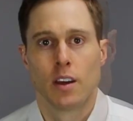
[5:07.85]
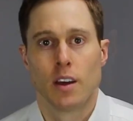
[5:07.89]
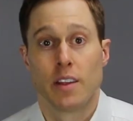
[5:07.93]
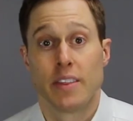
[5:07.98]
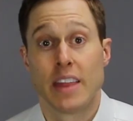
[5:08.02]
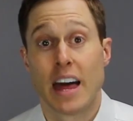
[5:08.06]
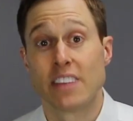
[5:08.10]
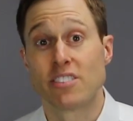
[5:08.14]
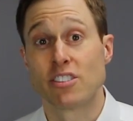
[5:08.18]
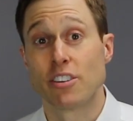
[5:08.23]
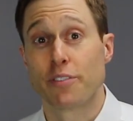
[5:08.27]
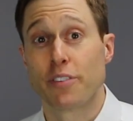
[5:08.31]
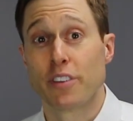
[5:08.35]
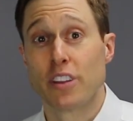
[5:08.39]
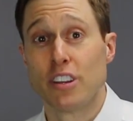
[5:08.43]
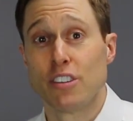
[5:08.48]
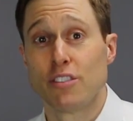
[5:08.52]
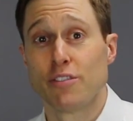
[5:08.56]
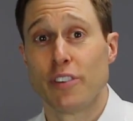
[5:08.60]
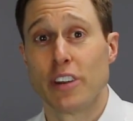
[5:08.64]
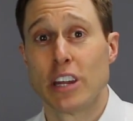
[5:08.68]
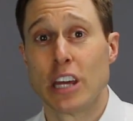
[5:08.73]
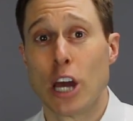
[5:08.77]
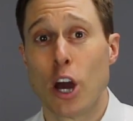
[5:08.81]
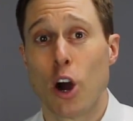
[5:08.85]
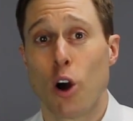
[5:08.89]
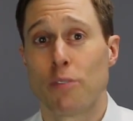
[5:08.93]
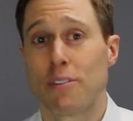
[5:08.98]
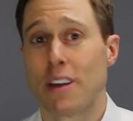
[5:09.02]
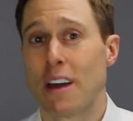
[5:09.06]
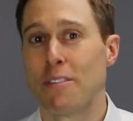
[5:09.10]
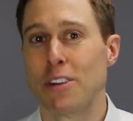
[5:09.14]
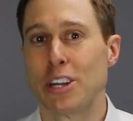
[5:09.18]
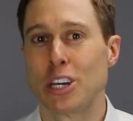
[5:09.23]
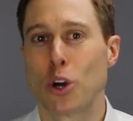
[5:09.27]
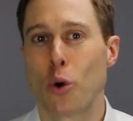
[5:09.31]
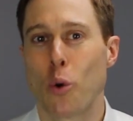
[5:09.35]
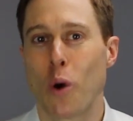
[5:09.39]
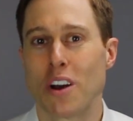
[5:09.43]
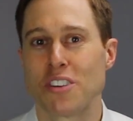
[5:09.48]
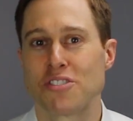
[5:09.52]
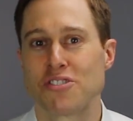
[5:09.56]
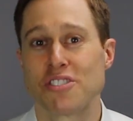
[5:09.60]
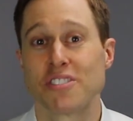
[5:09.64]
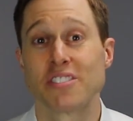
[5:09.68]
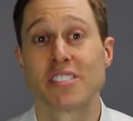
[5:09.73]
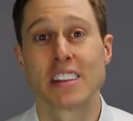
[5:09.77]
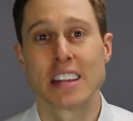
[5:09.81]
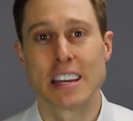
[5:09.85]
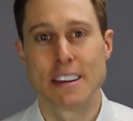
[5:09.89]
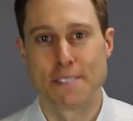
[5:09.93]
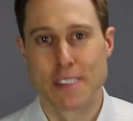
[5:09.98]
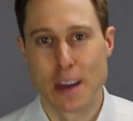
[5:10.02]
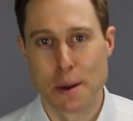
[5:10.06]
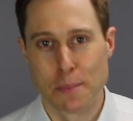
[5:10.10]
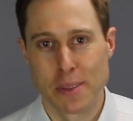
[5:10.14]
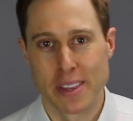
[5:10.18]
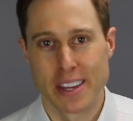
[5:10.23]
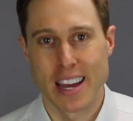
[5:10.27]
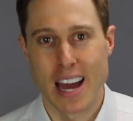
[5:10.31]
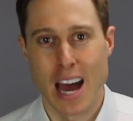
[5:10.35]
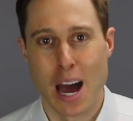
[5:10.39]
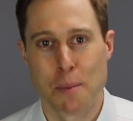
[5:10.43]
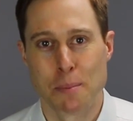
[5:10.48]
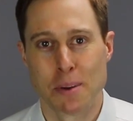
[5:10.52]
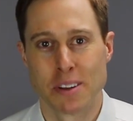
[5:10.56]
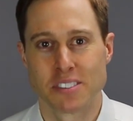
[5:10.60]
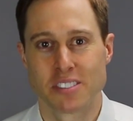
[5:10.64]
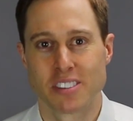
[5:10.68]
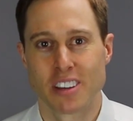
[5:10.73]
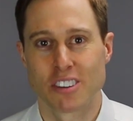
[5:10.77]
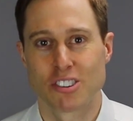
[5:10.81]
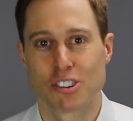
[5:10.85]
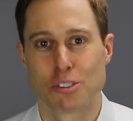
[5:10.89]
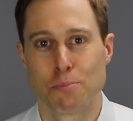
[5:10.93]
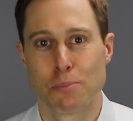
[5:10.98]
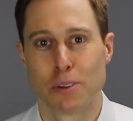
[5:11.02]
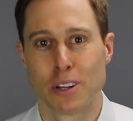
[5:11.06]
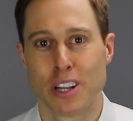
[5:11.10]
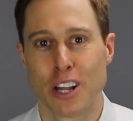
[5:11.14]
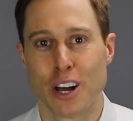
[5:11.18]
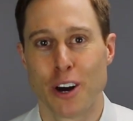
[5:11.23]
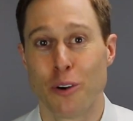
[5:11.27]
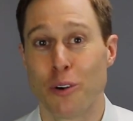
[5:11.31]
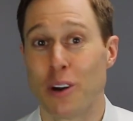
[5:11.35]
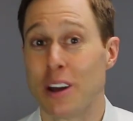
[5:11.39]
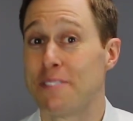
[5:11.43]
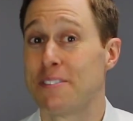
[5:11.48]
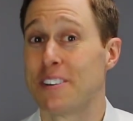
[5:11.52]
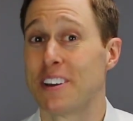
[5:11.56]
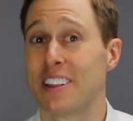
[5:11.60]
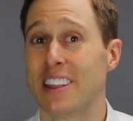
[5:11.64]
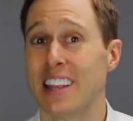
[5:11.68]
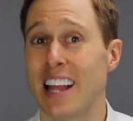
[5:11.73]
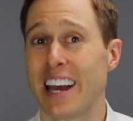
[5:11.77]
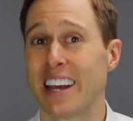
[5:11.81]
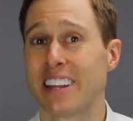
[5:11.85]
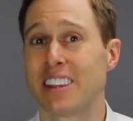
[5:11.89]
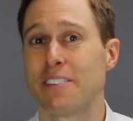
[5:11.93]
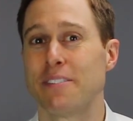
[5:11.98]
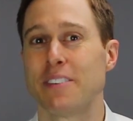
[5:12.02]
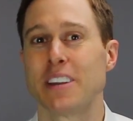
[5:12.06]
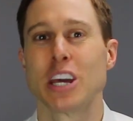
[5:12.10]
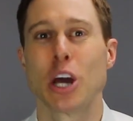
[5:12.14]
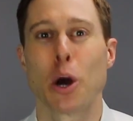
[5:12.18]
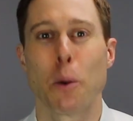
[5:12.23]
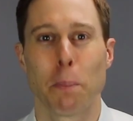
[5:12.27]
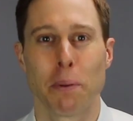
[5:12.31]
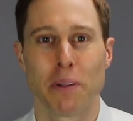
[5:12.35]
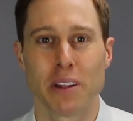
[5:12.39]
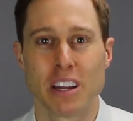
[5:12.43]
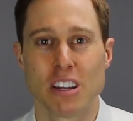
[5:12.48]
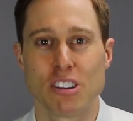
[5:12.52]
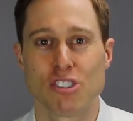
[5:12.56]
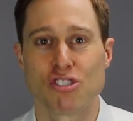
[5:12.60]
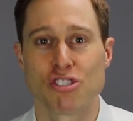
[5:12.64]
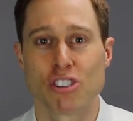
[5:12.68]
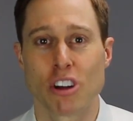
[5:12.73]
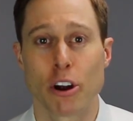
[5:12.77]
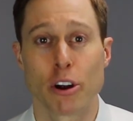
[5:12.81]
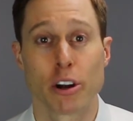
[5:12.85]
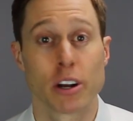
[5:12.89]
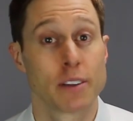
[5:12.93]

That's it for this video. If you have any questions, leave them in the comment section below. If you like the video, please share it.